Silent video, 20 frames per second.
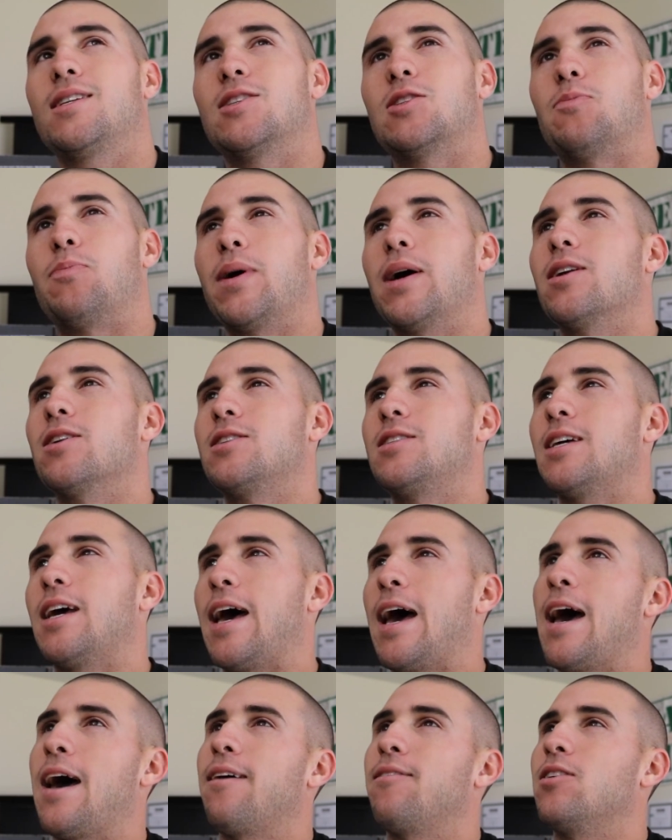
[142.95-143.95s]
It's better to
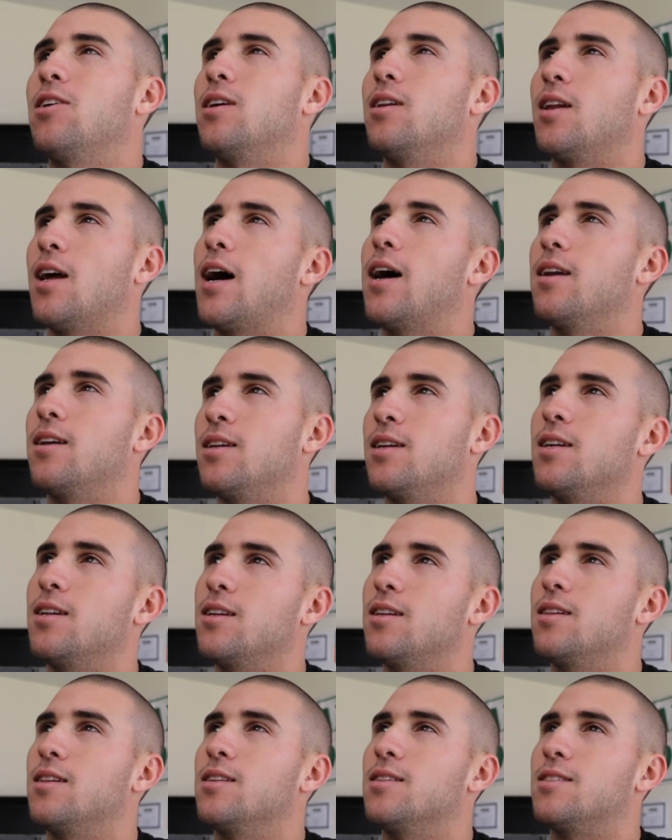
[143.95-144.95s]
have it not need
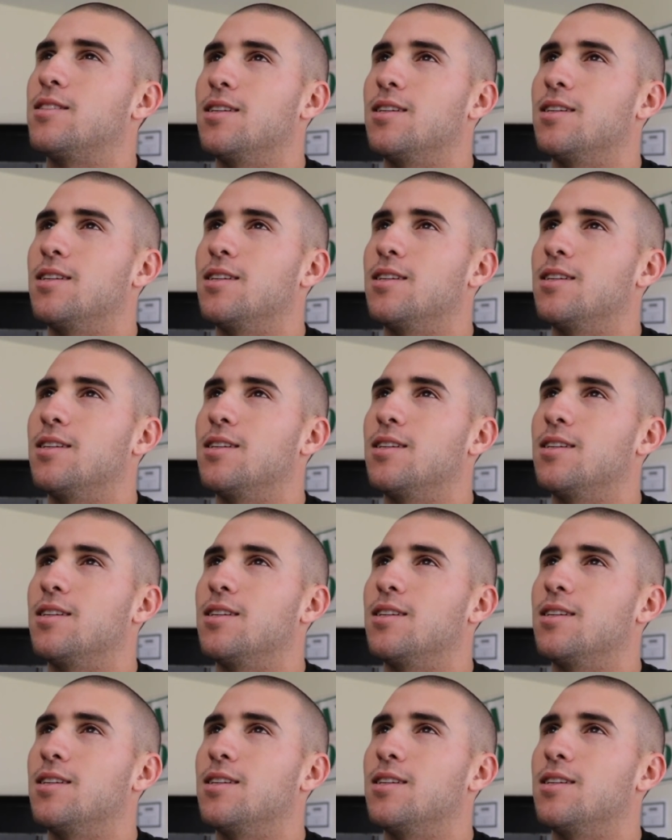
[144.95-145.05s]
it than